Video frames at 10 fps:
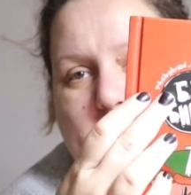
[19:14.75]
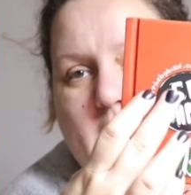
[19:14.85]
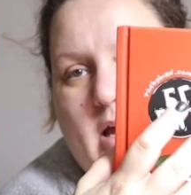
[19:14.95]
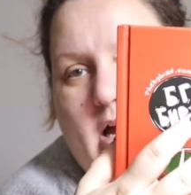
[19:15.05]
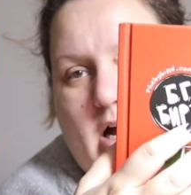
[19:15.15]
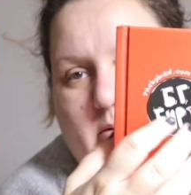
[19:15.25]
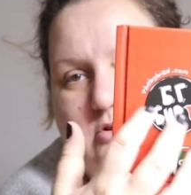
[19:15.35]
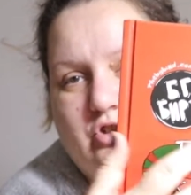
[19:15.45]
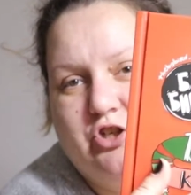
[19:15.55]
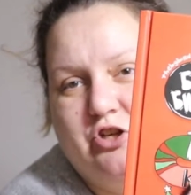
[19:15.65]
But I'm
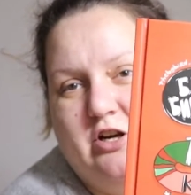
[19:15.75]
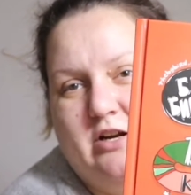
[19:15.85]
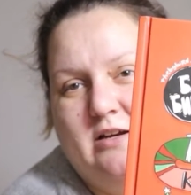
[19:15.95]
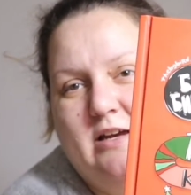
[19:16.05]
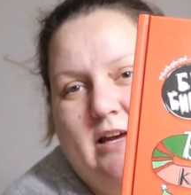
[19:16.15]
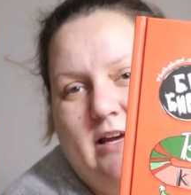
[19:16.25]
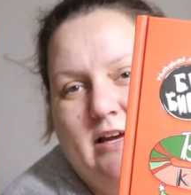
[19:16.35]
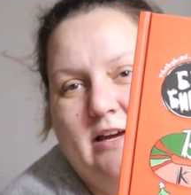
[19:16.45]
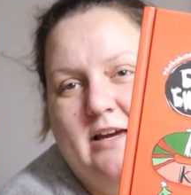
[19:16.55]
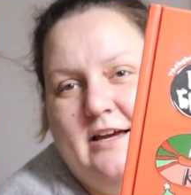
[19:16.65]
not sure
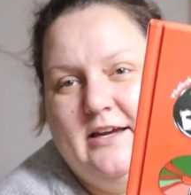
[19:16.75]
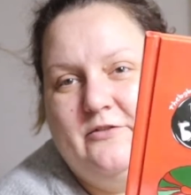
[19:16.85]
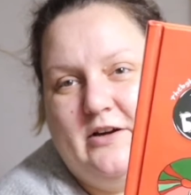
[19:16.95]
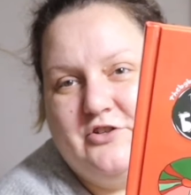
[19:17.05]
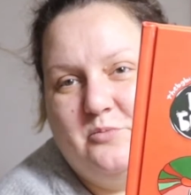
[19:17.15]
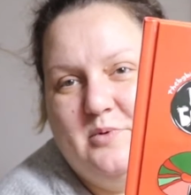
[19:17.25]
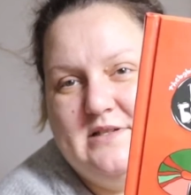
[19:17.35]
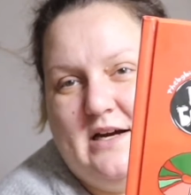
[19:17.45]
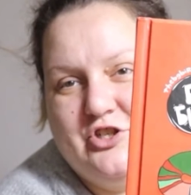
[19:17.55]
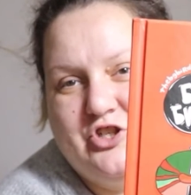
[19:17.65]
if I should be
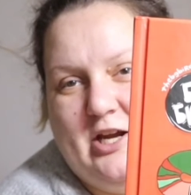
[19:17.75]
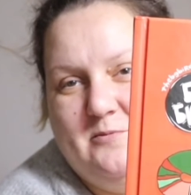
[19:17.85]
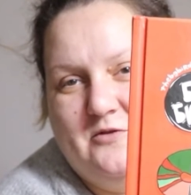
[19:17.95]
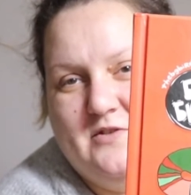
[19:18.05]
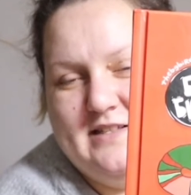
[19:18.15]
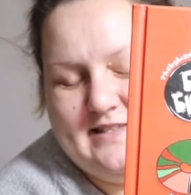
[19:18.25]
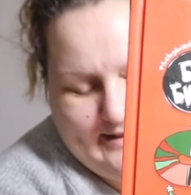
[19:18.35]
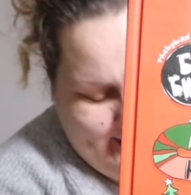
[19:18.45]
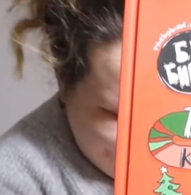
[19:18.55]
ashamed of this.